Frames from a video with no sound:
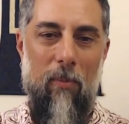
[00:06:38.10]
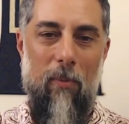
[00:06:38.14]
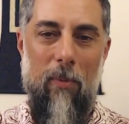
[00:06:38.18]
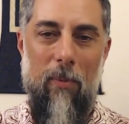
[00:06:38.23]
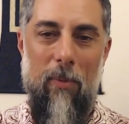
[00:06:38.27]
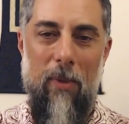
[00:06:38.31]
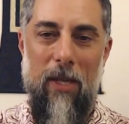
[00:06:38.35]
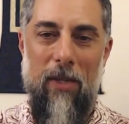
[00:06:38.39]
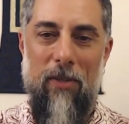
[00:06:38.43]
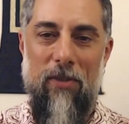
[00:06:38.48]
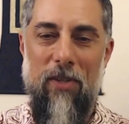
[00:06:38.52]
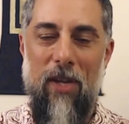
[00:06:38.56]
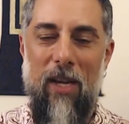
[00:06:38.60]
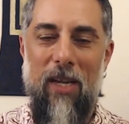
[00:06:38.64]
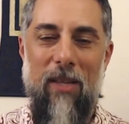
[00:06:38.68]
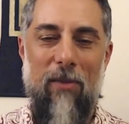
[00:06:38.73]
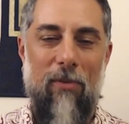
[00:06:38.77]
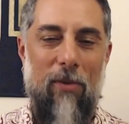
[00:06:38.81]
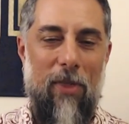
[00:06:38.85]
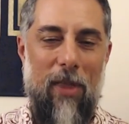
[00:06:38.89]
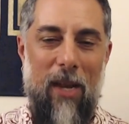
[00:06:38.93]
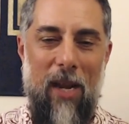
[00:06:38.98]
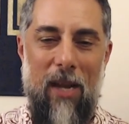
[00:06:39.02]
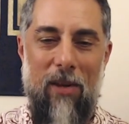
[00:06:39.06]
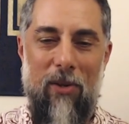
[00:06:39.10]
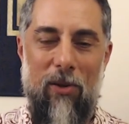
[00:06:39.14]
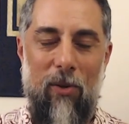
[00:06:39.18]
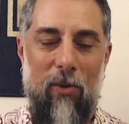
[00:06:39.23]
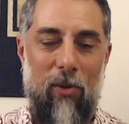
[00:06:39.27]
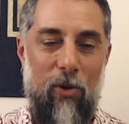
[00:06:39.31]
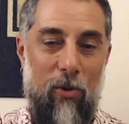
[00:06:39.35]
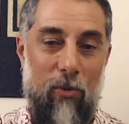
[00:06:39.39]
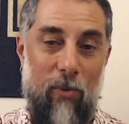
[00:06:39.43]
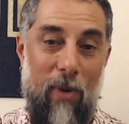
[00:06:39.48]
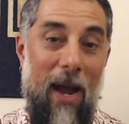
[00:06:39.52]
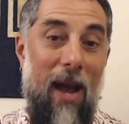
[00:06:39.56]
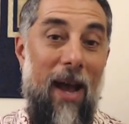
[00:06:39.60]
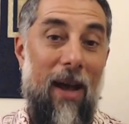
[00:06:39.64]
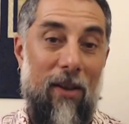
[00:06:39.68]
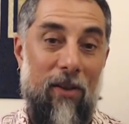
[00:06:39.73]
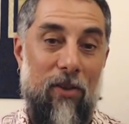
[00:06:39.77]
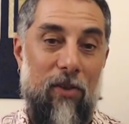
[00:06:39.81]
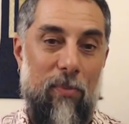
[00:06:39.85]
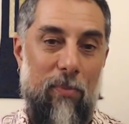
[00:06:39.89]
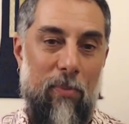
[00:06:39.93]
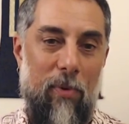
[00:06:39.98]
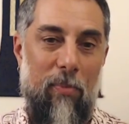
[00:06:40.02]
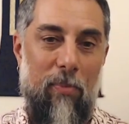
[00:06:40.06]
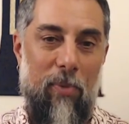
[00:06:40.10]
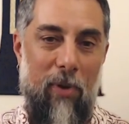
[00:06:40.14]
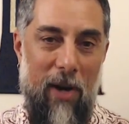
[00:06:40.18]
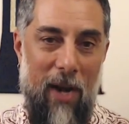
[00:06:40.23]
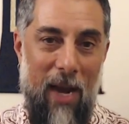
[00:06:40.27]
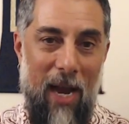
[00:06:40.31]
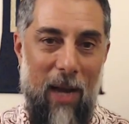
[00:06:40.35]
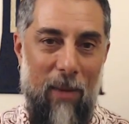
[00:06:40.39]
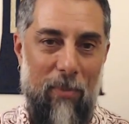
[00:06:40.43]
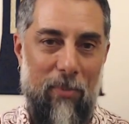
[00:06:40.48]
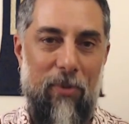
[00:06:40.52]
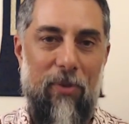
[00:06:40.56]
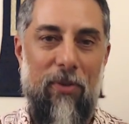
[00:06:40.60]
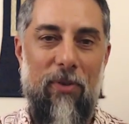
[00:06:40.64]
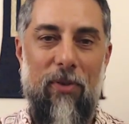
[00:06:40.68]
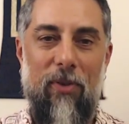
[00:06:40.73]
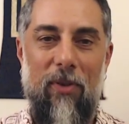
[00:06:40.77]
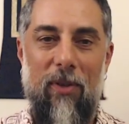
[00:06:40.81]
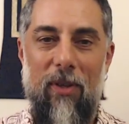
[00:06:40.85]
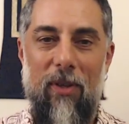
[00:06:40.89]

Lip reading: It's not even that I don't grasp, perhaps,